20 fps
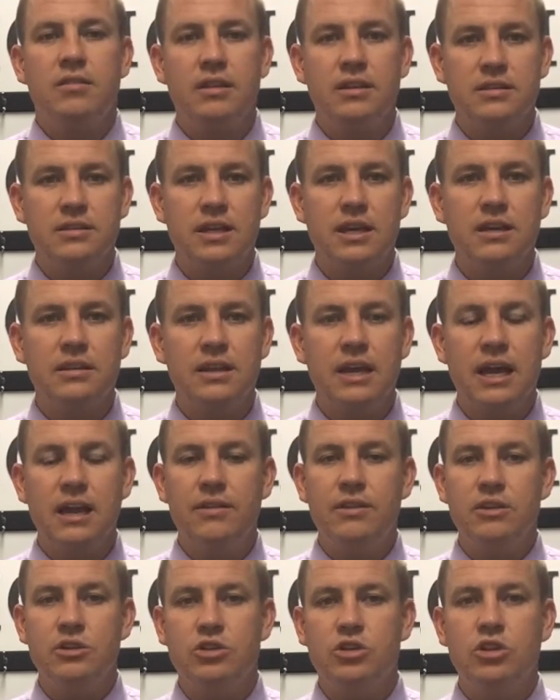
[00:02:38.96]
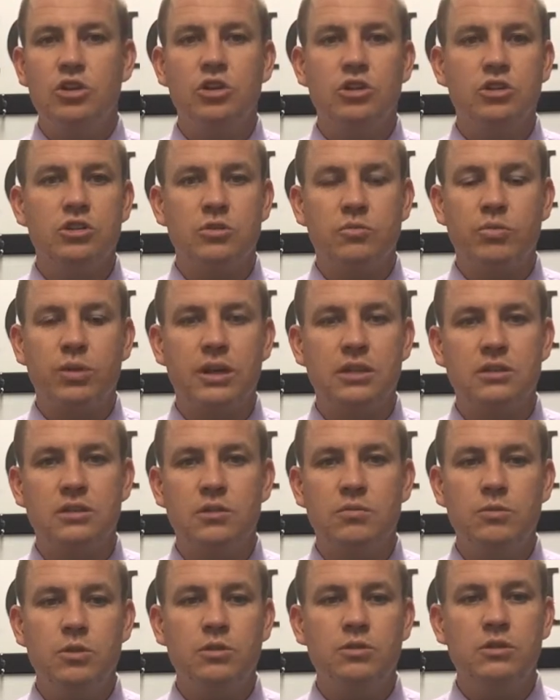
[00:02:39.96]
things like that, and then sugar suppresses
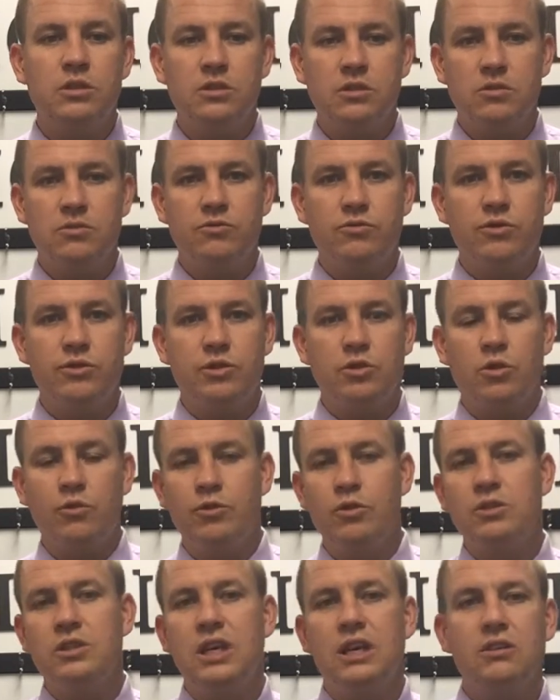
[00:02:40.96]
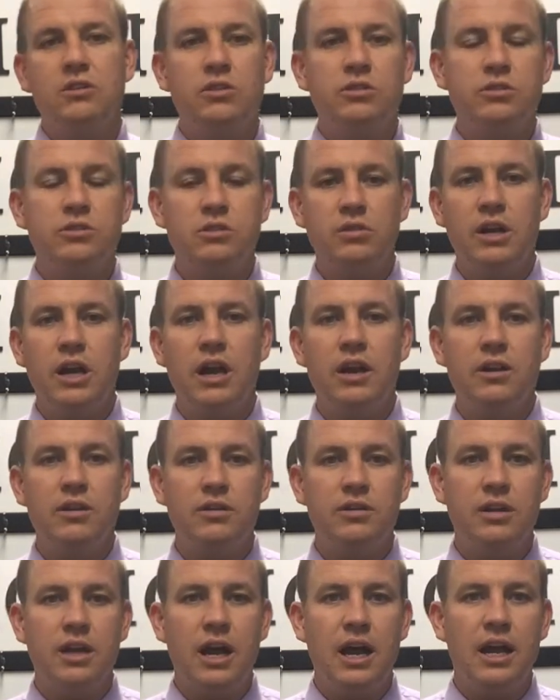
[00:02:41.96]
the immune system. So if you take those three out of
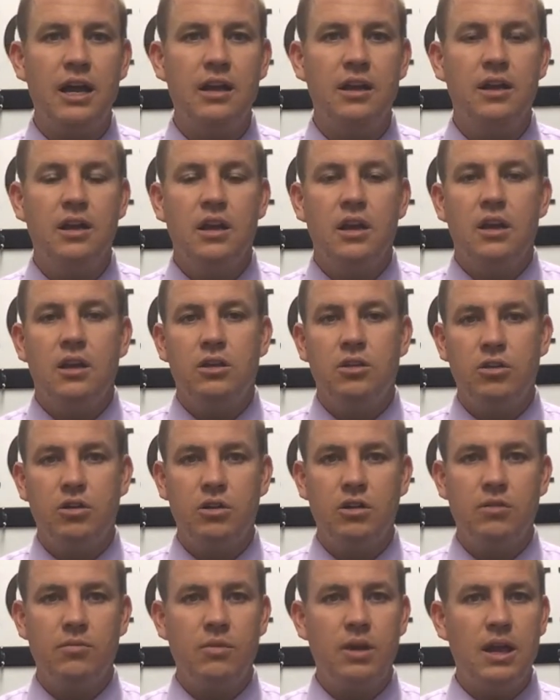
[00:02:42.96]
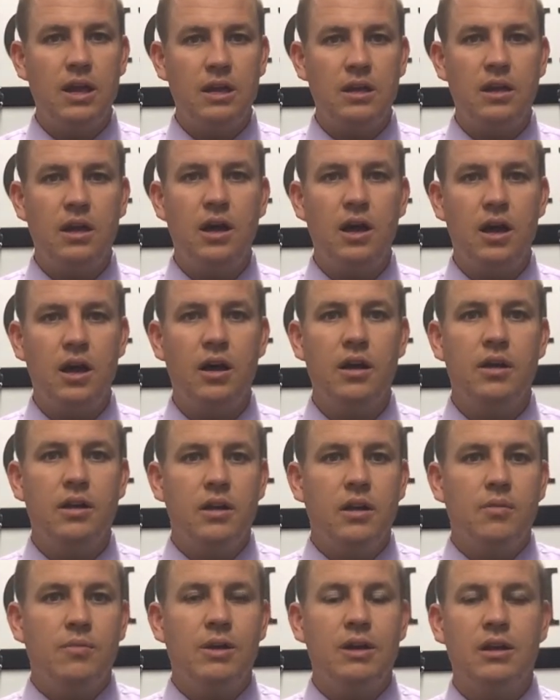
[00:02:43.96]
your diet, you're going to make uh,
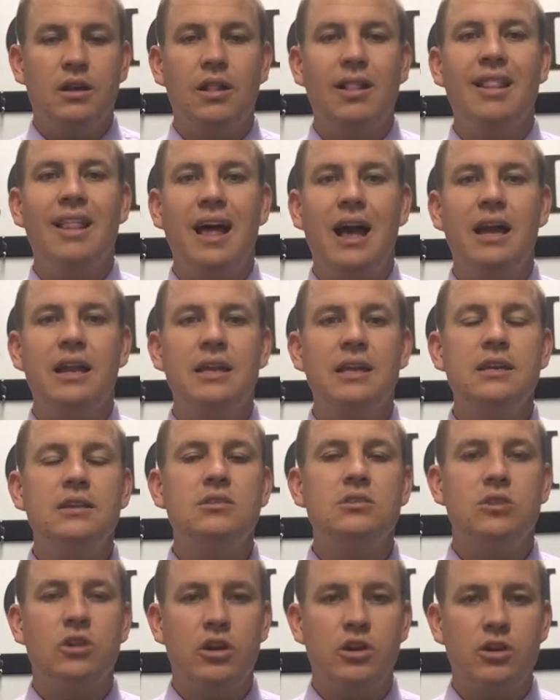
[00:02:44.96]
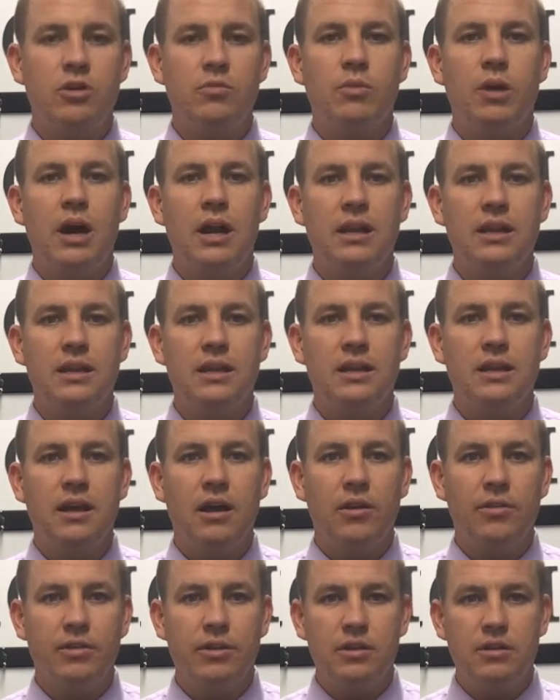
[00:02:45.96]
make it a lot easier on your body to get
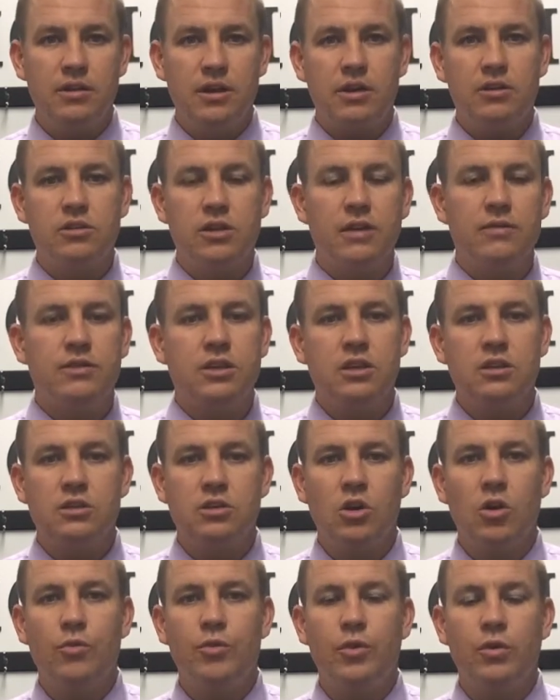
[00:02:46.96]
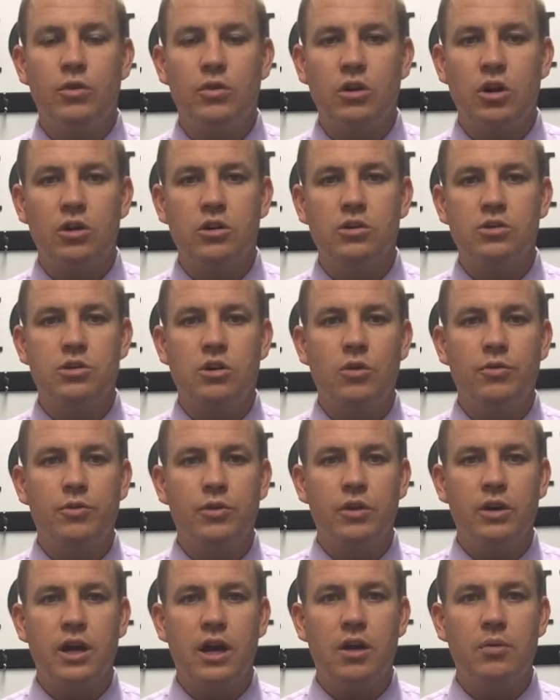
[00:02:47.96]
healthy. Dr. F.J. Schofield with Gardner
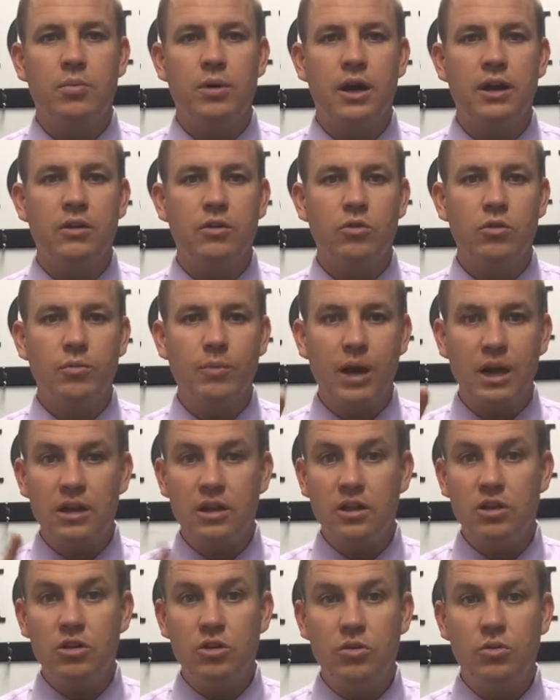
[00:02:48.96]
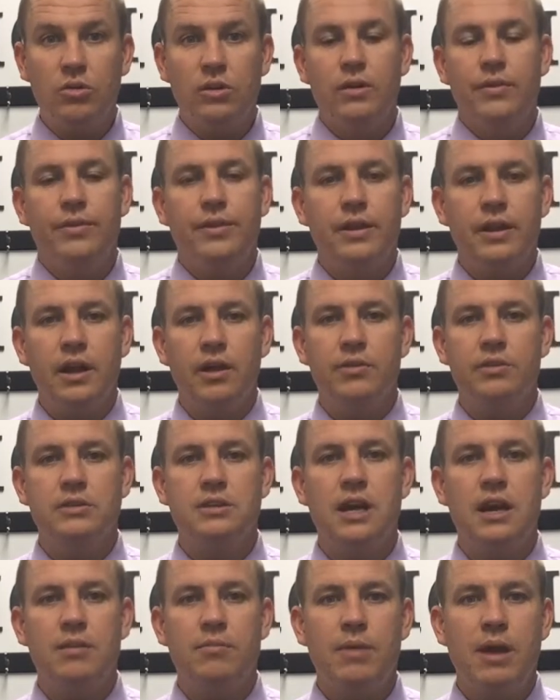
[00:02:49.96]
Schofield Chiropractic reminding you that health is
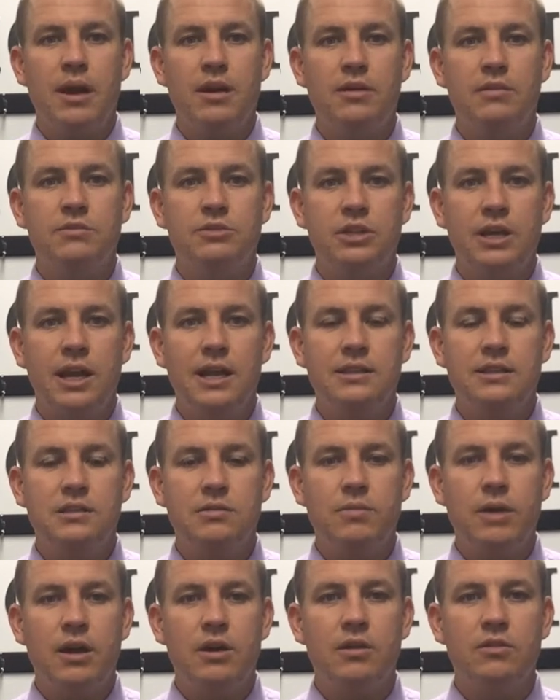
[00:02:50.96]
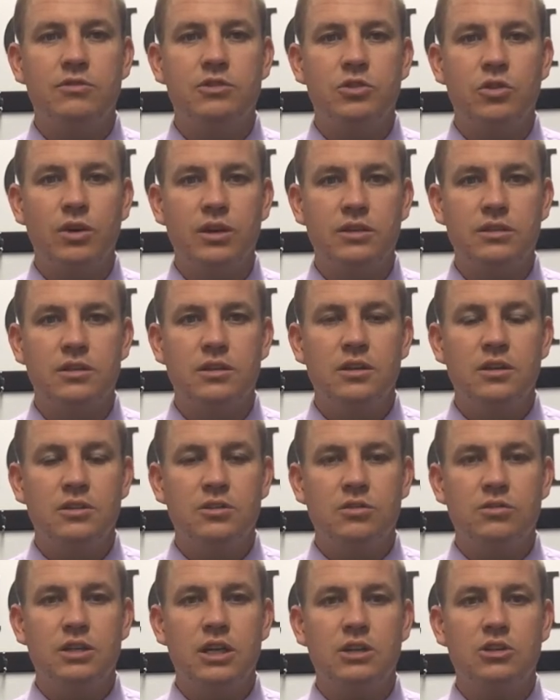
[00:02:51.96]
not a matter of chance; it's a matter of choice.
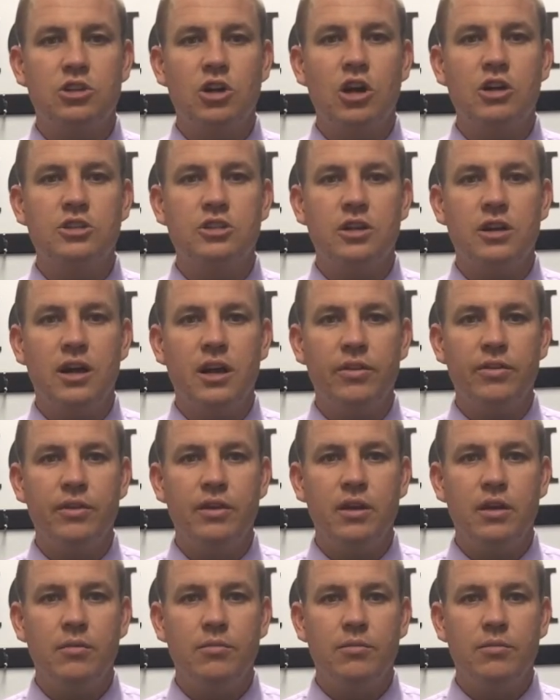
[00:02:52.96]
So take charge of your health